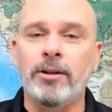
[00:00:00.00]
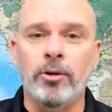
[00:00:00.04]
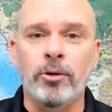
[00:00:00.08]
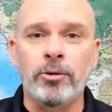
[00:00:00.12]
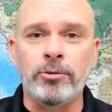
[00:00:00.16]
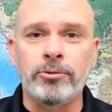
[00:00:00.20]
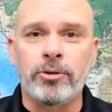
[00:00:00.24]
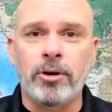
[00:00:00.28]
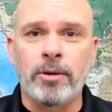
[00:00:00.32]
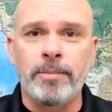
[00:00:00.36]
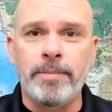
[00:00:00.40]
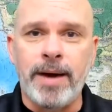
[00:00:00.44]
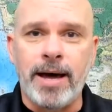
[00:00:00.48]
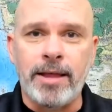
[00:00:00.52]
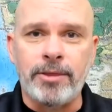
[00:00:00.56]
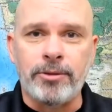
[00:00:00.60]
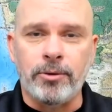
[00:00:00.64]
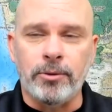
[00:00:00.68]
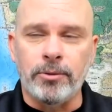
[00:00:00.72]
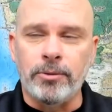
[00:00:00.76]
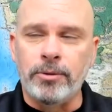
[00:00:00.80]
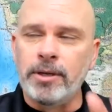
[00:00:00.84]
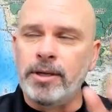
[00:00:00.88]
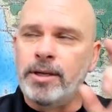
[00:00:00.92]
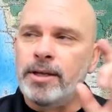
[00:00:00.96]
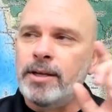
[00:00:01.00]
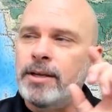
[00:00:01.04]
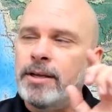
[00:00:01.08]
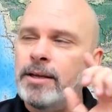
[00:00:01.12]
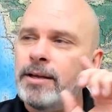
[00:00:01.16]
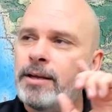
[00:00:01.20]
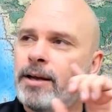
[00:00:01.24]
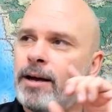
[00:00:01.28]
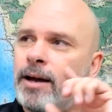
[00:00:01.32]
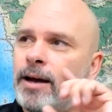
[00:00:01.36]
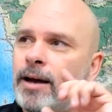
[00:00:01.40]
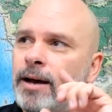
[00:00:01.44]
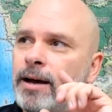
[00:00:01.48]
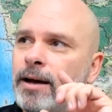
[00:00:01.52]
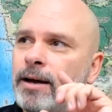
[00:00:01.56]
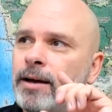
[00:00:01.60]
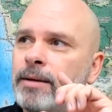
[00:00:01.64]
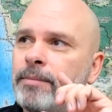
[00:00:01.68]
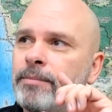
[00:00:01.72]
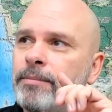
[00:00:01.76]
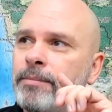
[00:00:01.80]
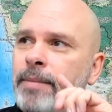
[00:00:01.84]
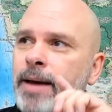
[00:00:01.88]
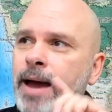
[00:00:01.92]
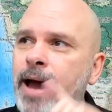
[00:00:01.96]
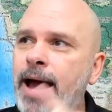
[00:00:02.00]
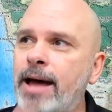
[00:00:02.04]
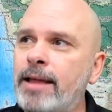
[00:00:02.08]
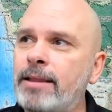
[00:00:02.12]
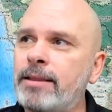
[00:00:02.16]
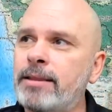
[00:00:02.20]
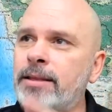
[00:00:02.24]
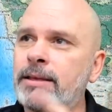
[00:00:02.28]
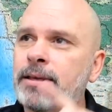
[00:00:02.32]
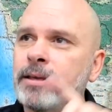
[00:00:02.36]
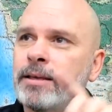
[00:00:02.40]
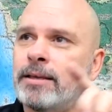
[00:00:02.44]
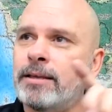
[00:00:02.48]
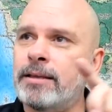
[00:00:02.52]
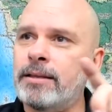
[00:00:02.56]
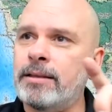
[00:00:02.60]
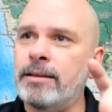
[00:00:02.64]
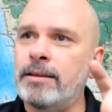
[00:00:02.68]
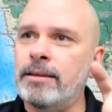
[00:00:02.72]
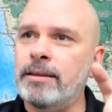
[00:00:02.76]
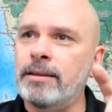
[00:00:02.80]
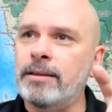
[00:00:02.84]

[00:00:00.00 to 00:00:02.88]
El Otro Matro. Uh, Matt the,